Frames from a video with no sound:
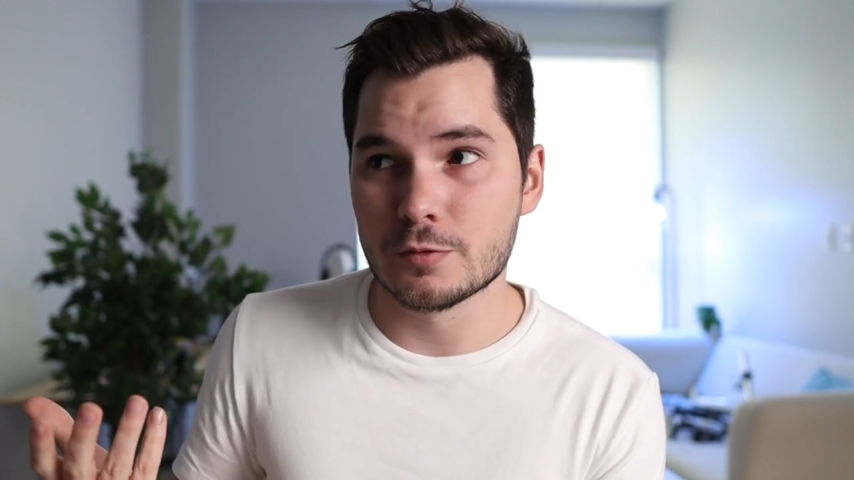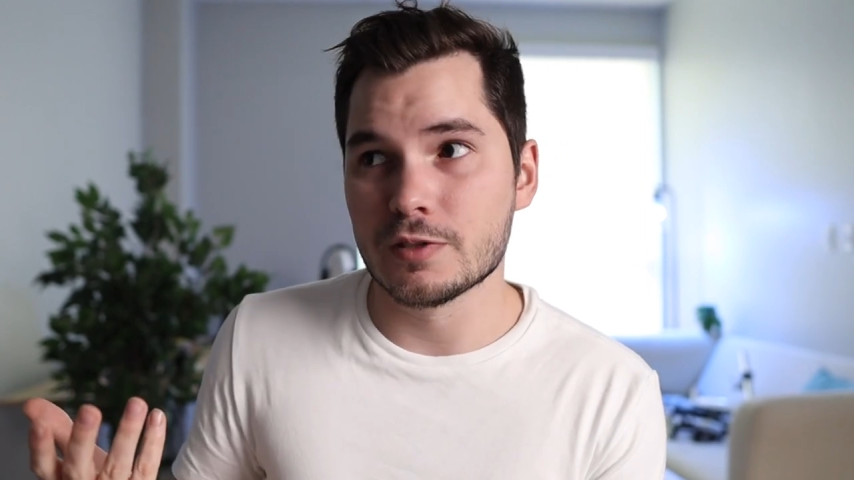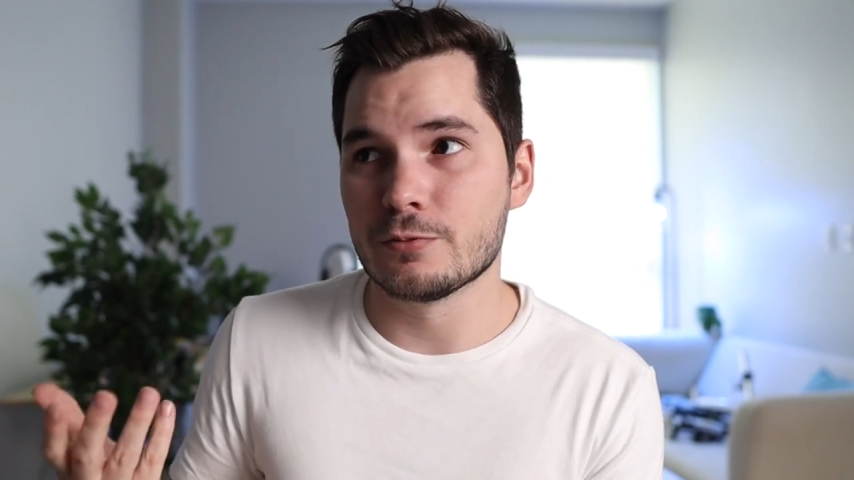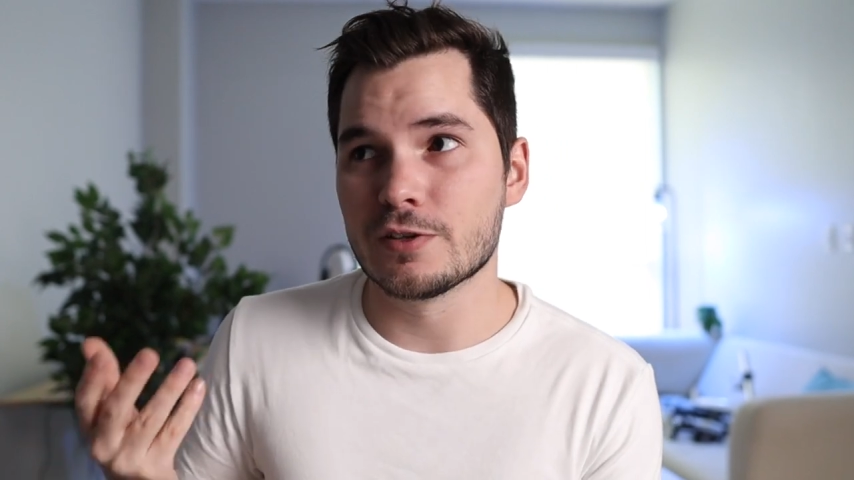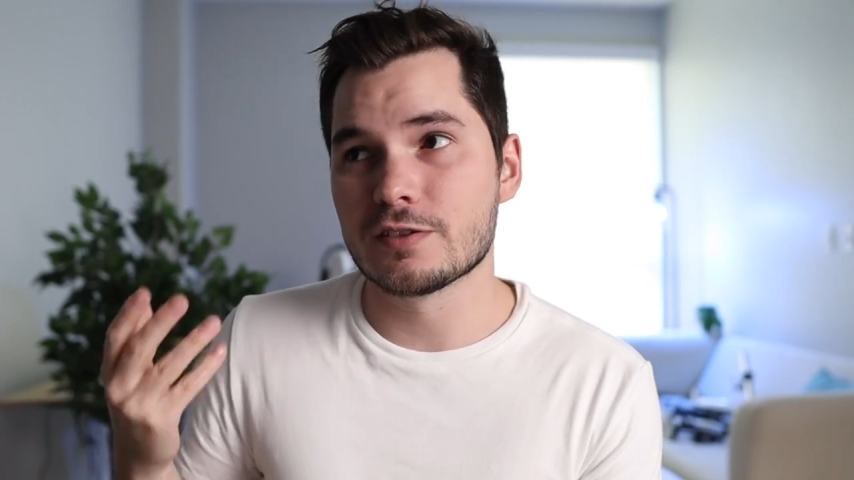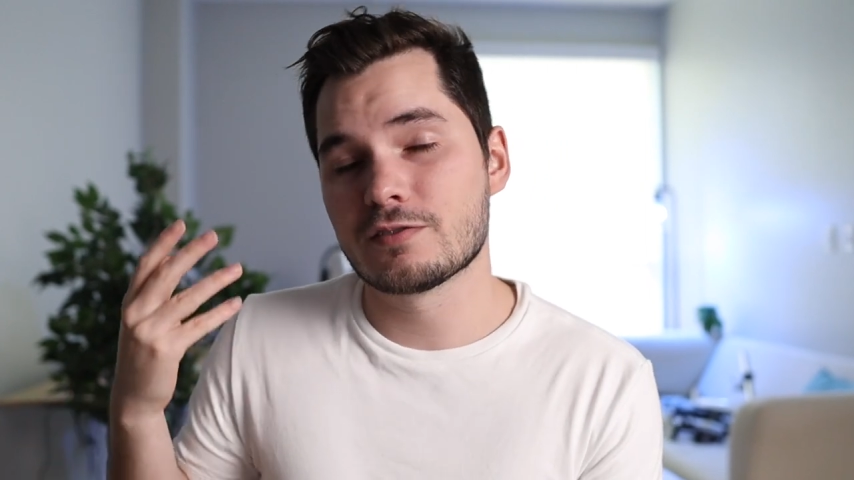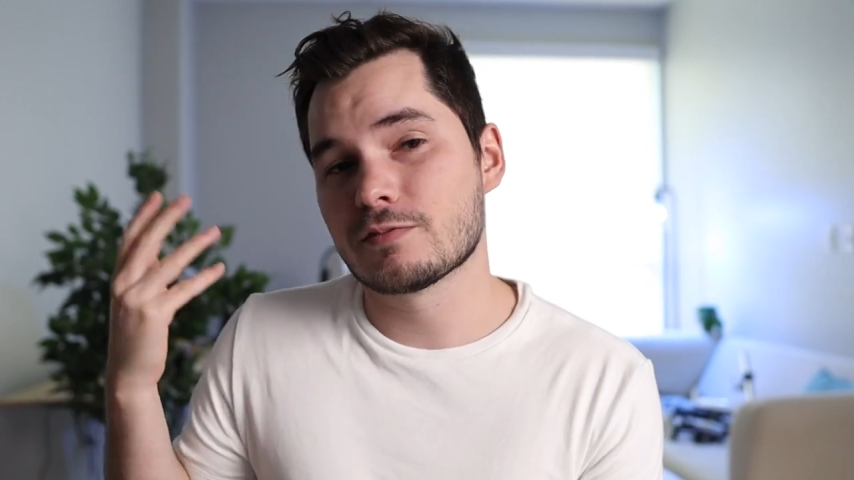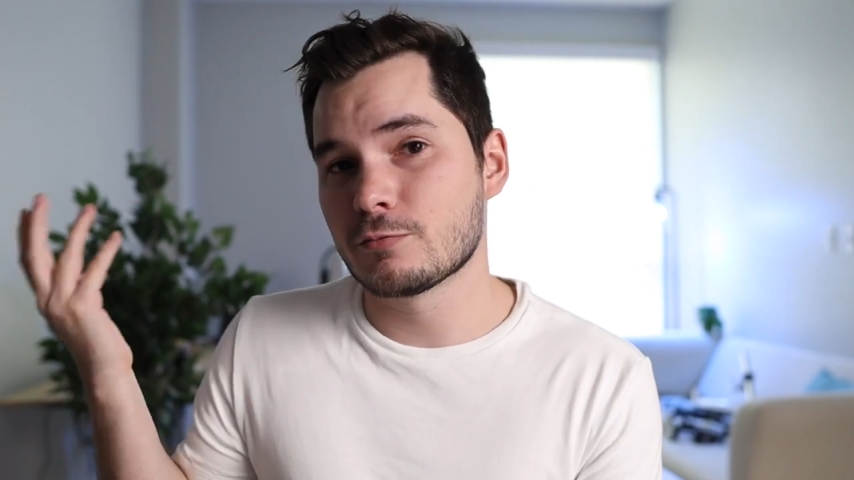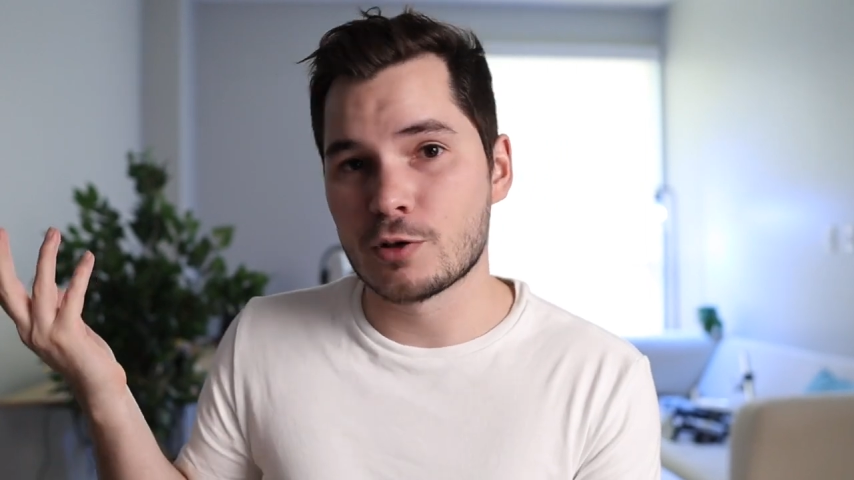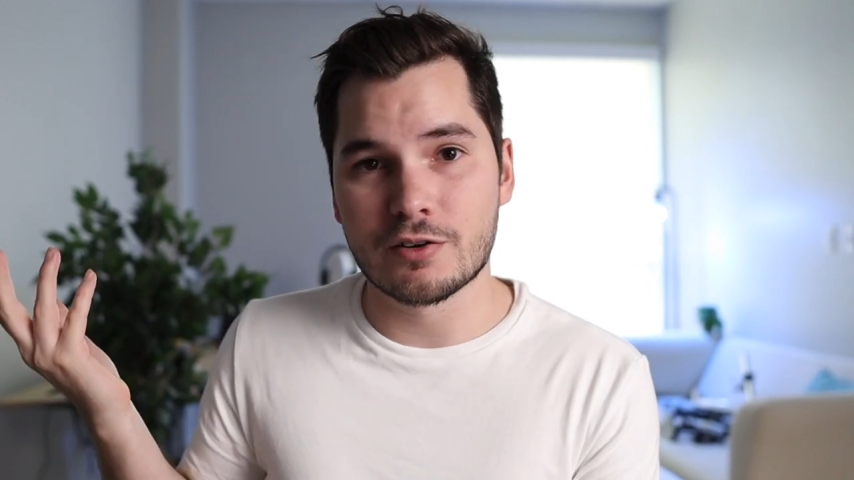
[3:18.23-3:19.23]
to be with
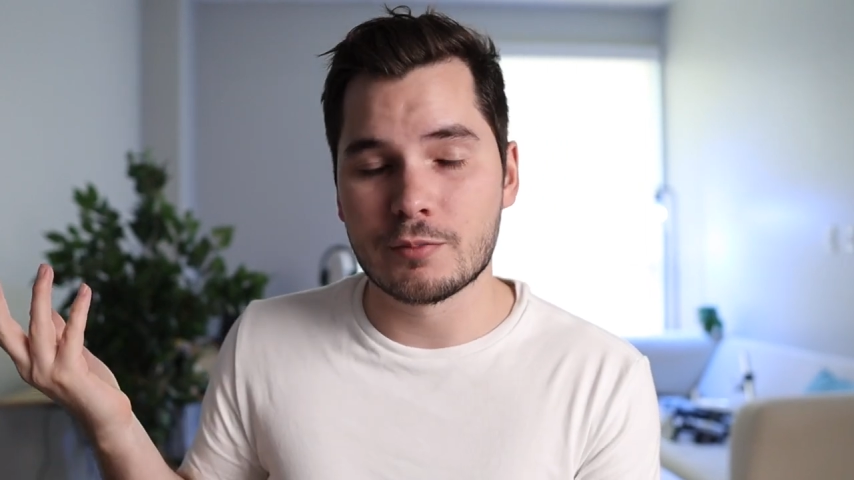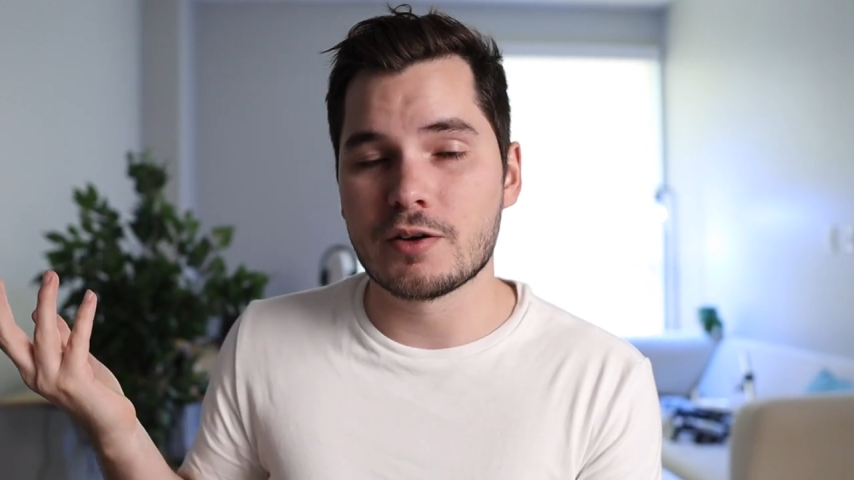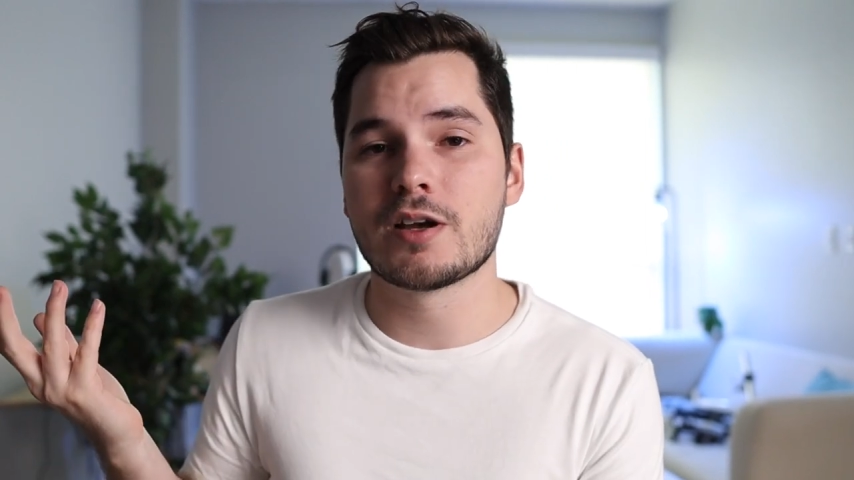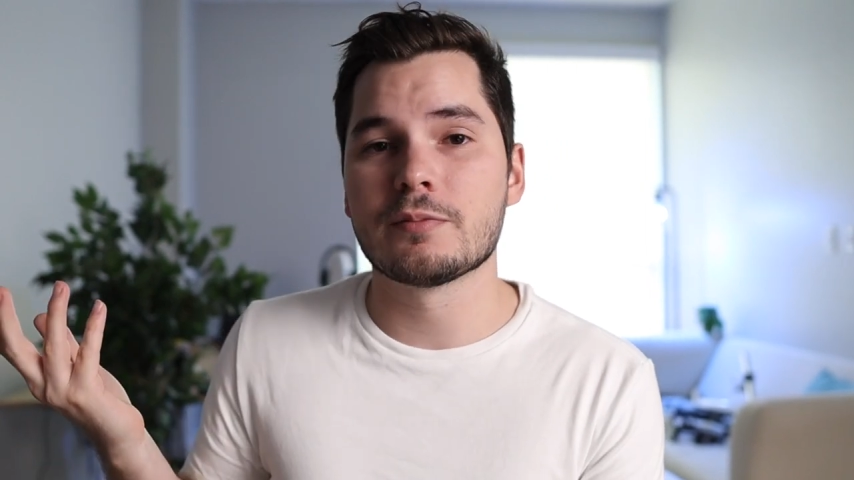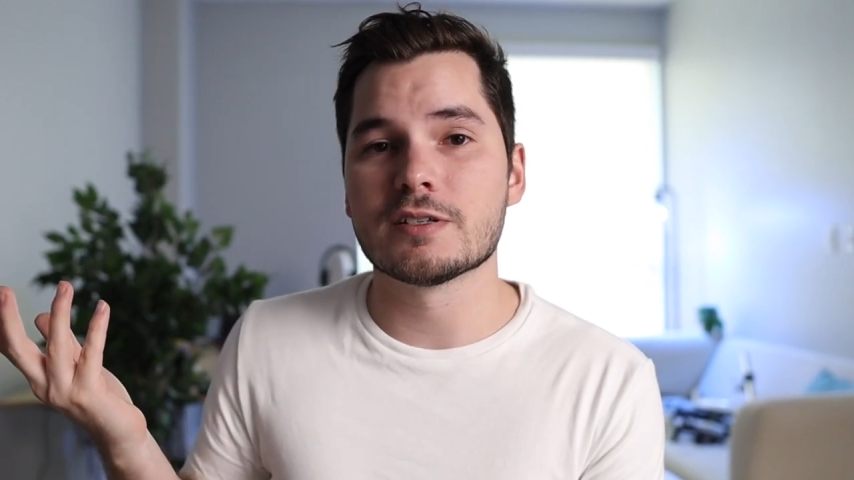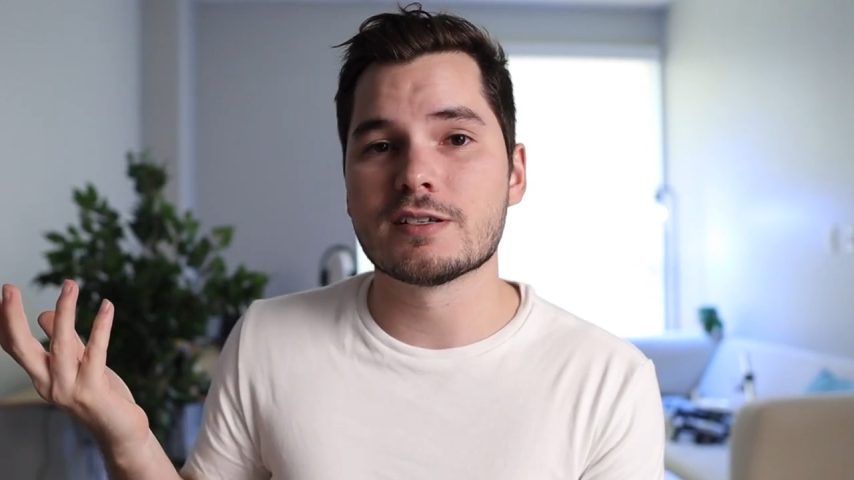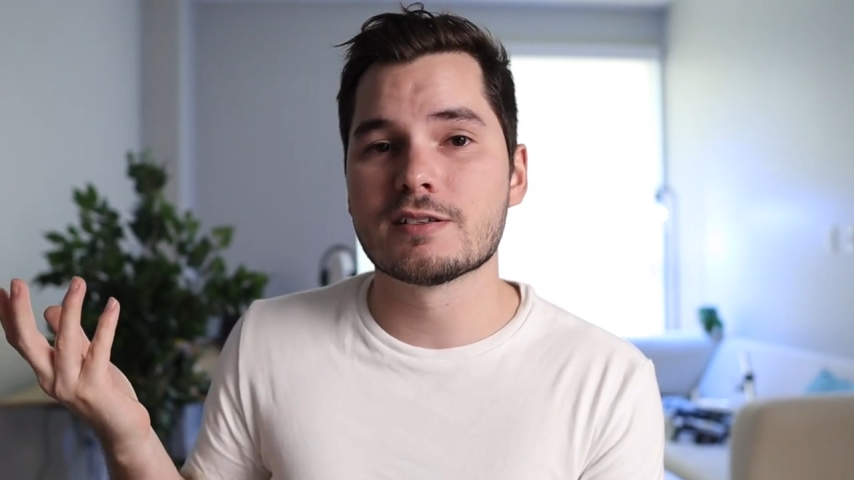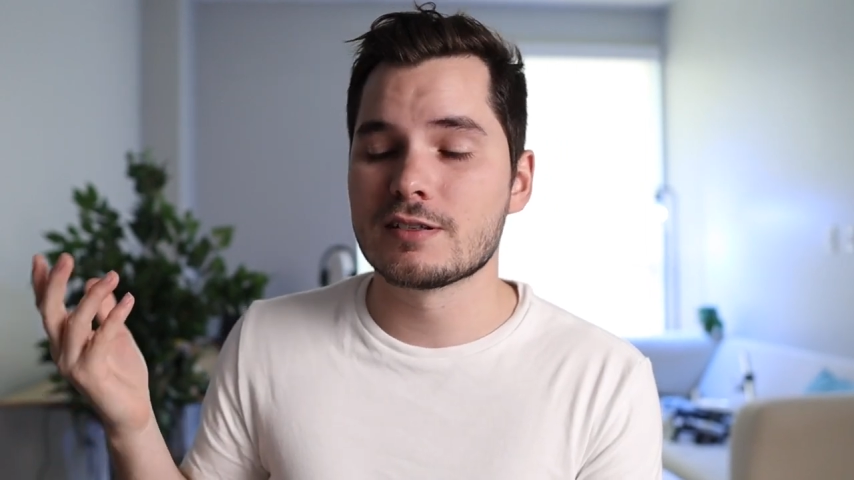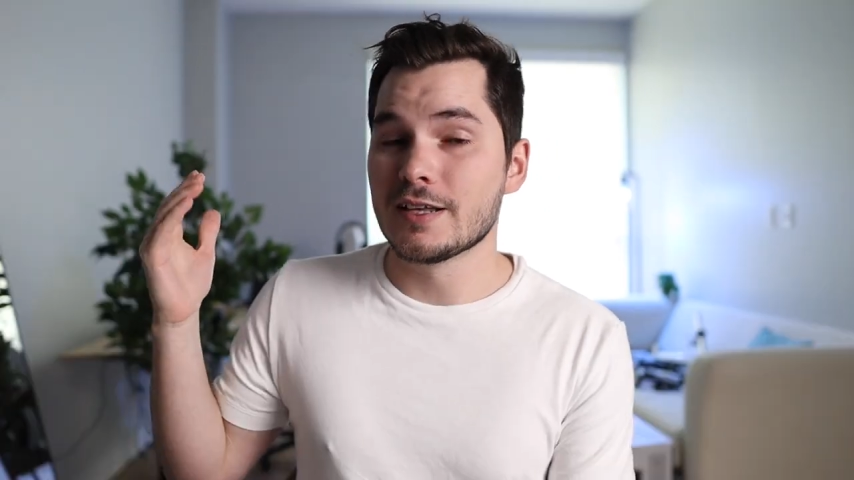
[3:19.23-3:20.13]
wherever my family is.